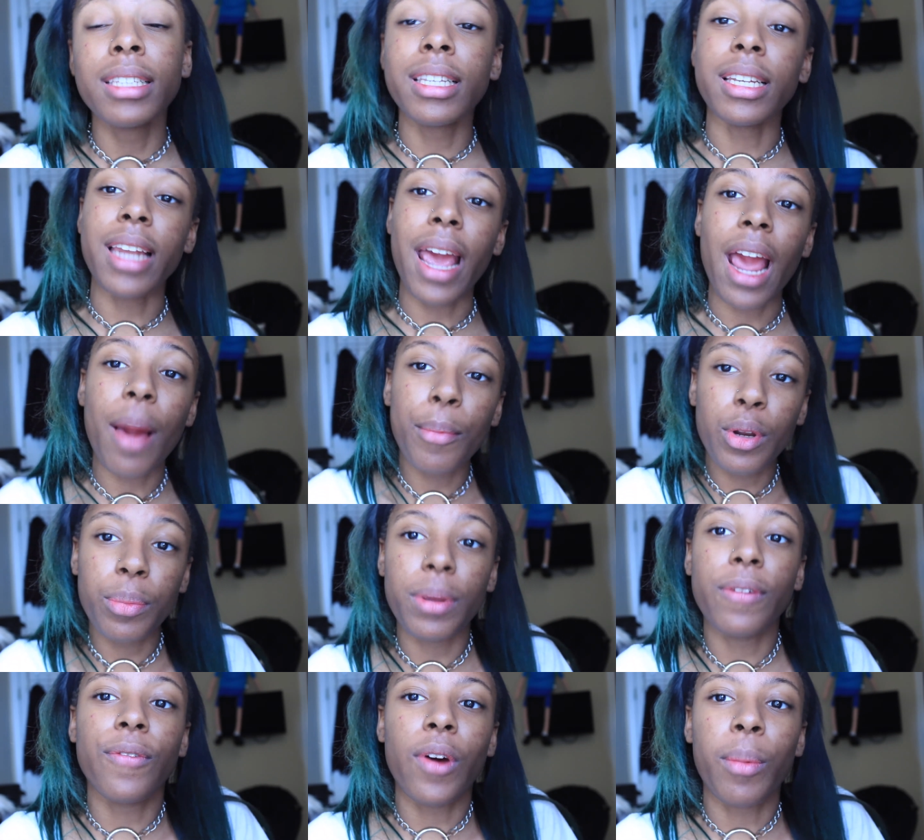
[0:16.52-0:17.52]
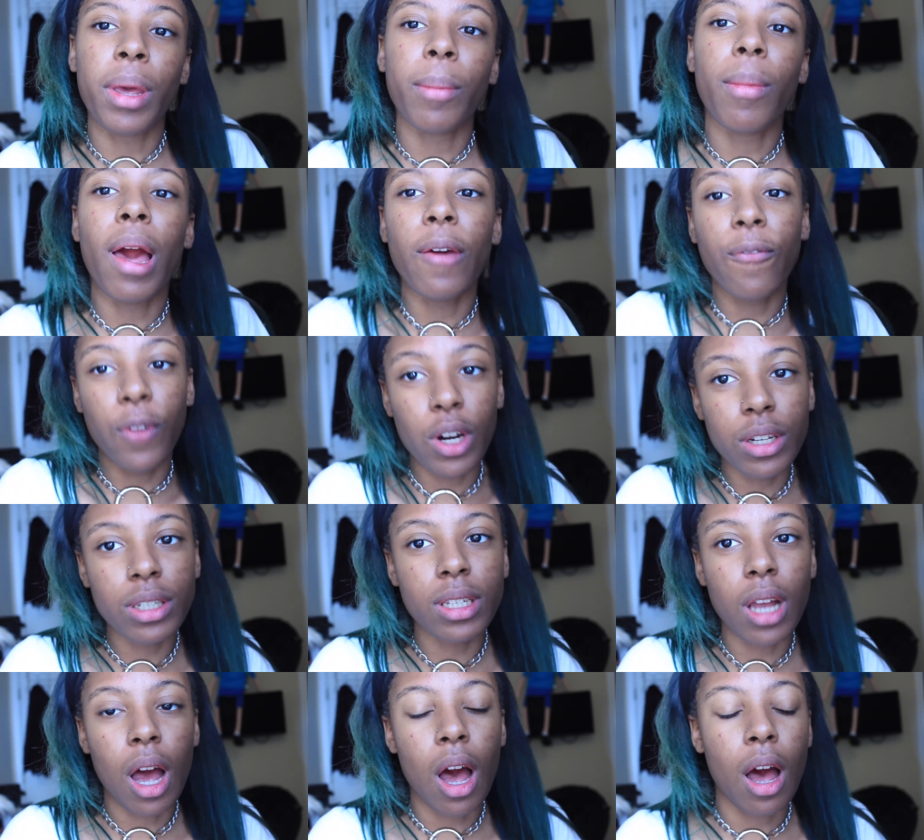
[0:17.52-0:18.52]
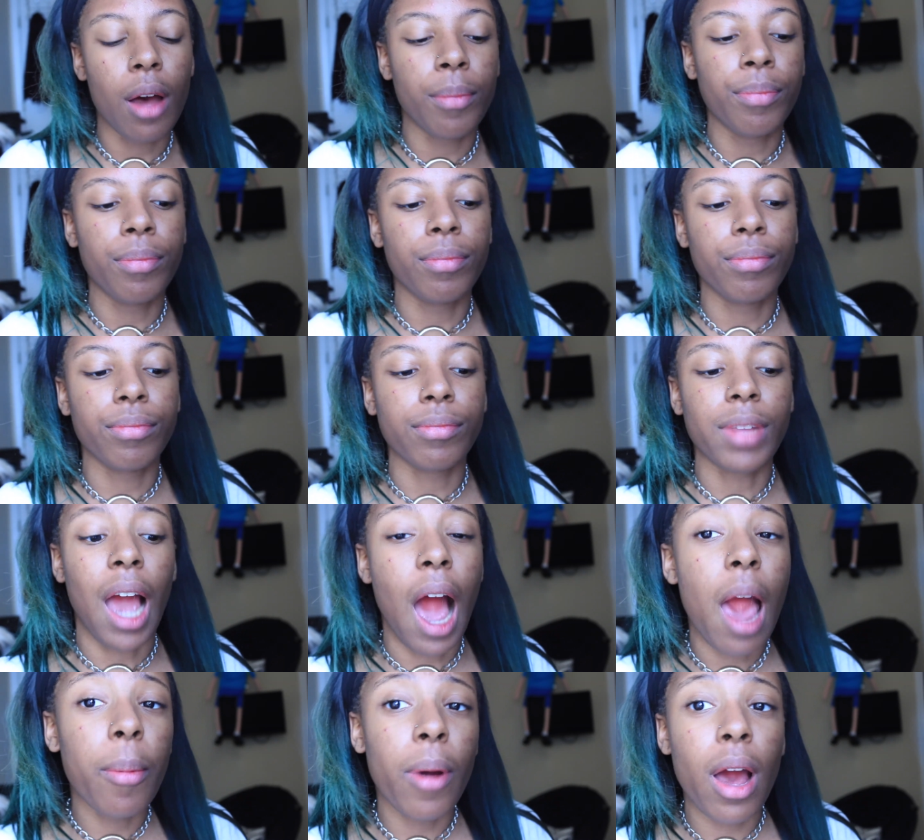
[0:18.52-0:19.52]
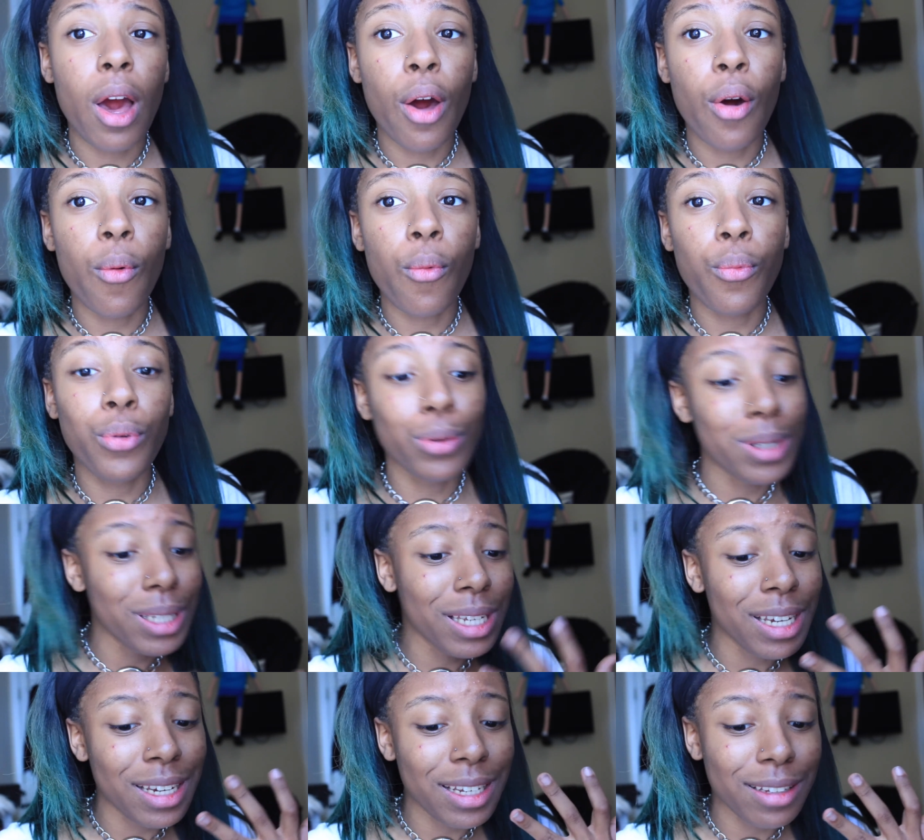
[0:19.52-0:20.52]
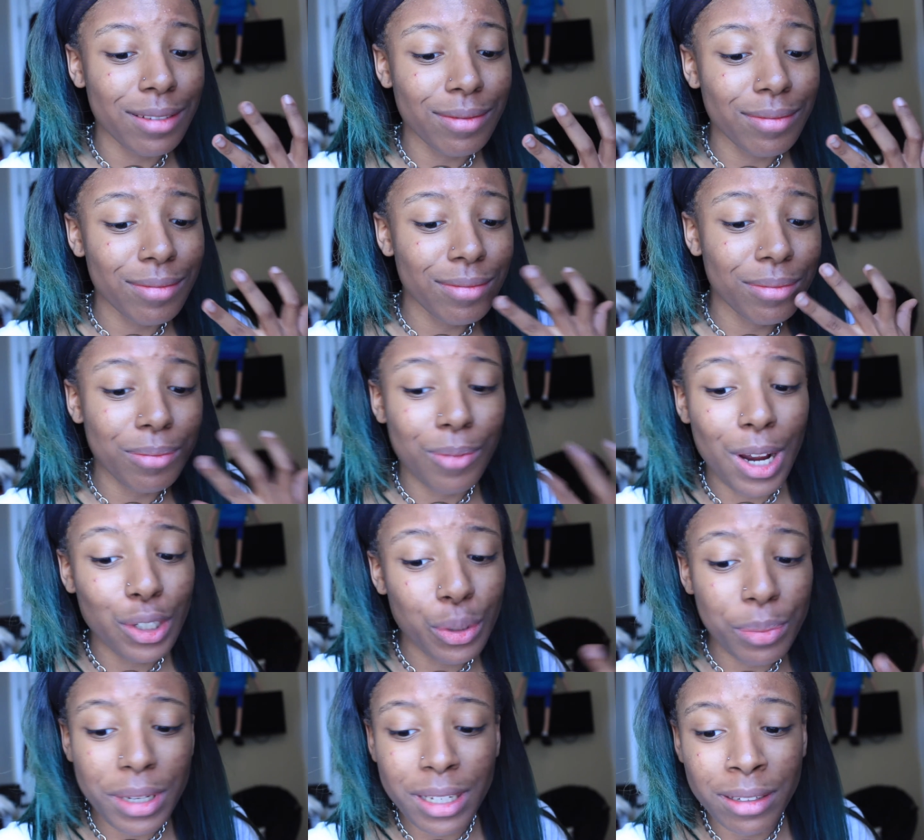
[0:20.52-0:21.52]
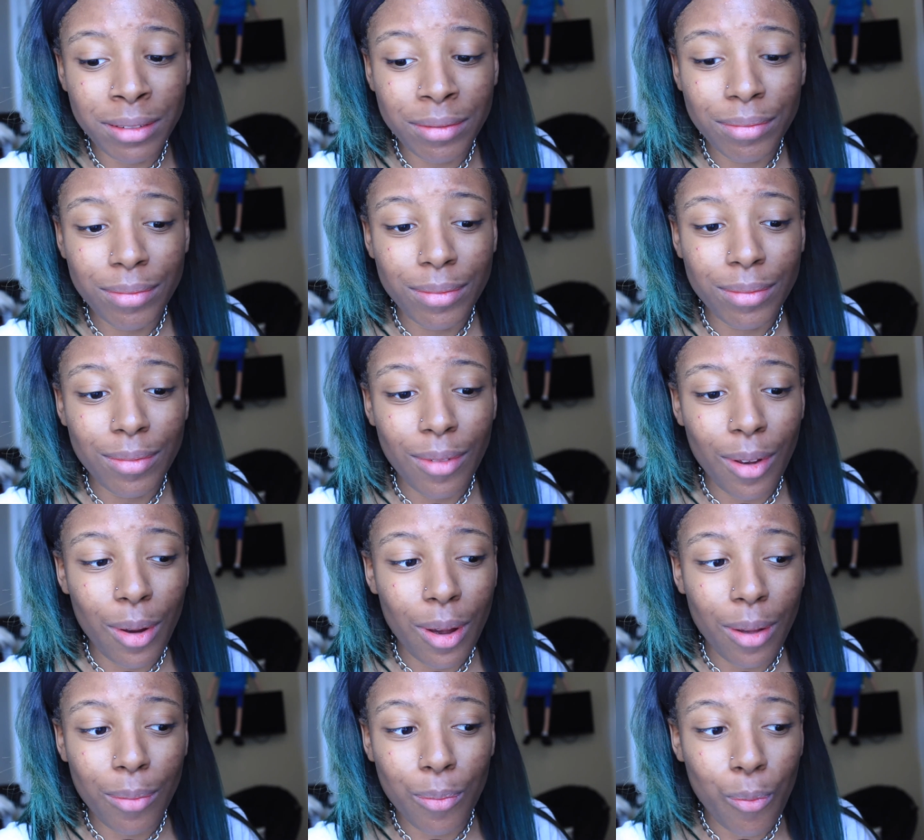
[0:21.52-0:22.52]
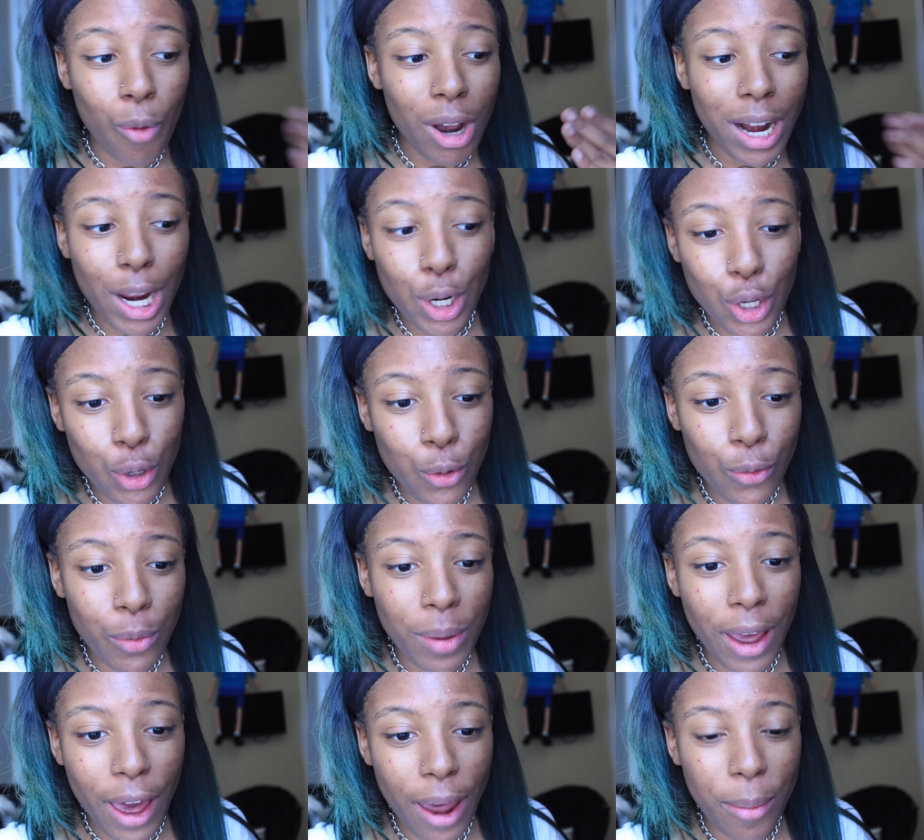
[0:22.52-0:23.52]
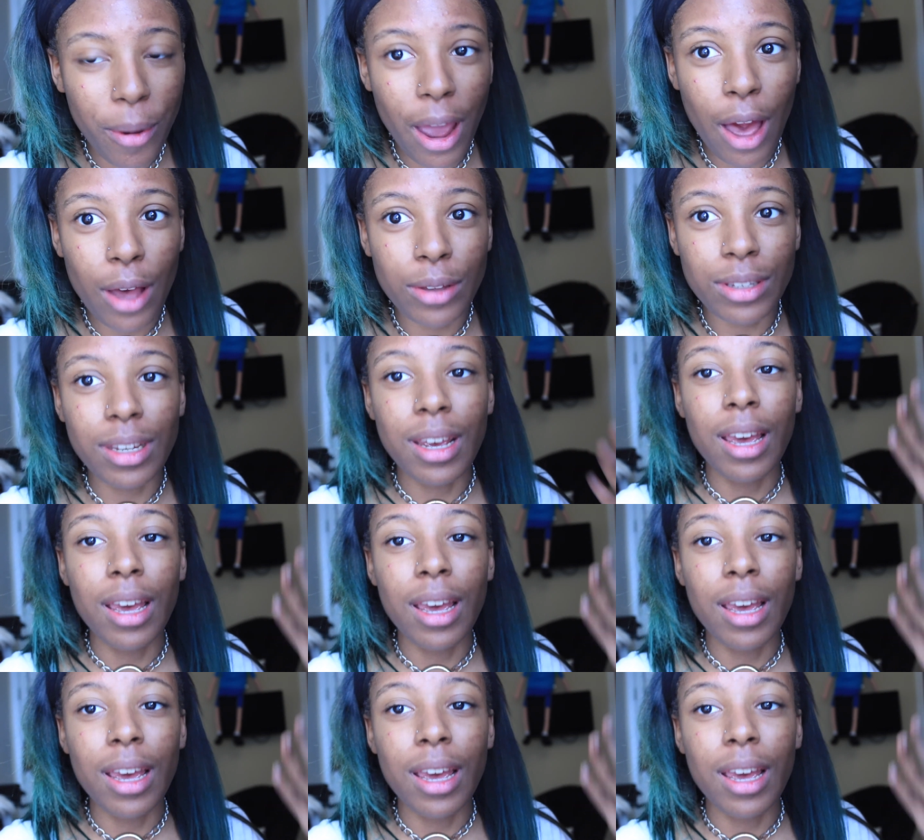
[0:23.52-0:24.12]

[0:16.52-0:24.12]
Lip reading: Today I'm going to be filming my first eyebrow routine, regimen, what I do for my eyebrows.